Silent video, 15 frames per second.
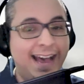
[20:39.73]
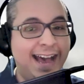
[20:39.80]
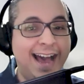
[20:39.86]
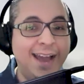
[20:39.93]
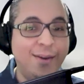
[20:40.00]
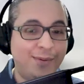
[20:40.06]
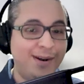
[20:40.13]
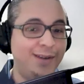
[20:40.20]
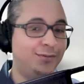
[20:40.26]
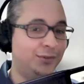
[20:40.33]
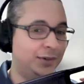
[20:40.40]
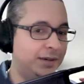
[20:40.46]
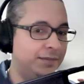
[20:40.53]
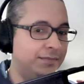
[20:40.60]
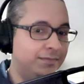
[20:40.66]
I went
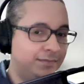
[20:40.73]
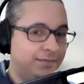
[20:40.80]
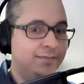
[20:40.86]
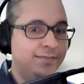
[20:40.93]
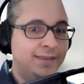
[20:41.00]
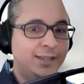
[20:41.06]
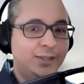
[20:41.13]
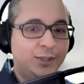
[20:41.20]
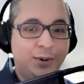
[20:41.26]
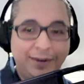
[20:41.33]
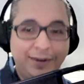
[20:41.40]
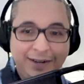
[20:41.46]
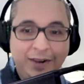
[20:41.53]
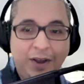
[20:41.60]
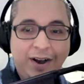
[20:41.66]
from being
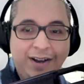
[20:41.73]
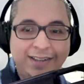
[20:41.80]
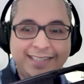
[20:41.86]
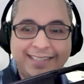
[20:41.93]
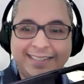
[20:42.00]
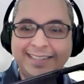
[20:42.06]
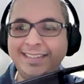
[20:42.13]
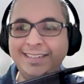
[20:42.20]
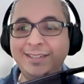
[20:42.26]
totally lost